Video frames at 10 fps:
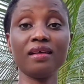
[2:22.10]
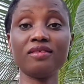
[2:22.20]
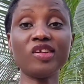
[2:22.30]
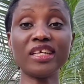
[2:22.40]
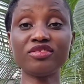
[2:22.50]

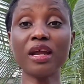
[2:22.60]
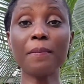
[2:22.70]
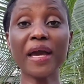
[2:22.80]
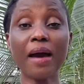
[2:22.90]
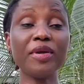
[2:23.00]
Donald
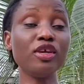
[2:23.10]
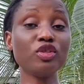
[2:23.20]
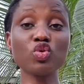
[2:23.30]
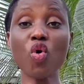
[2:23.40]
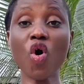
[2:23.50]
Trump coming
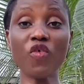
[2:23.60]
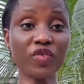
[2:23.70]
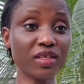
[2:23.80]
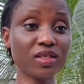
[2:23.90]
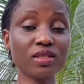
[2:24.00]
into
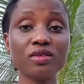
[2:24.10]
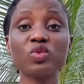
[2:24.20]
office